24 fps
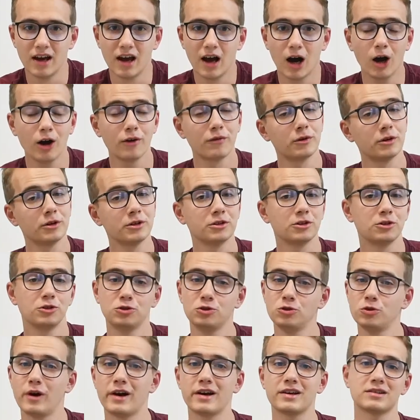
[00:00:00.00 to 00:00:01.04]
However, in the
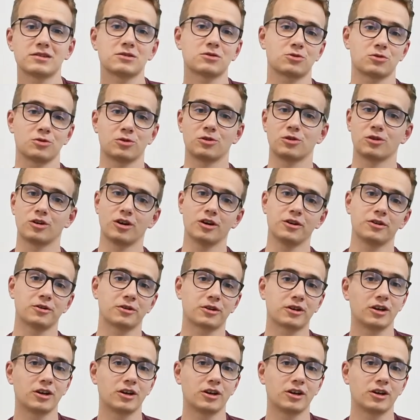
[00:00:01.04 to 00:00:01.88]
US or other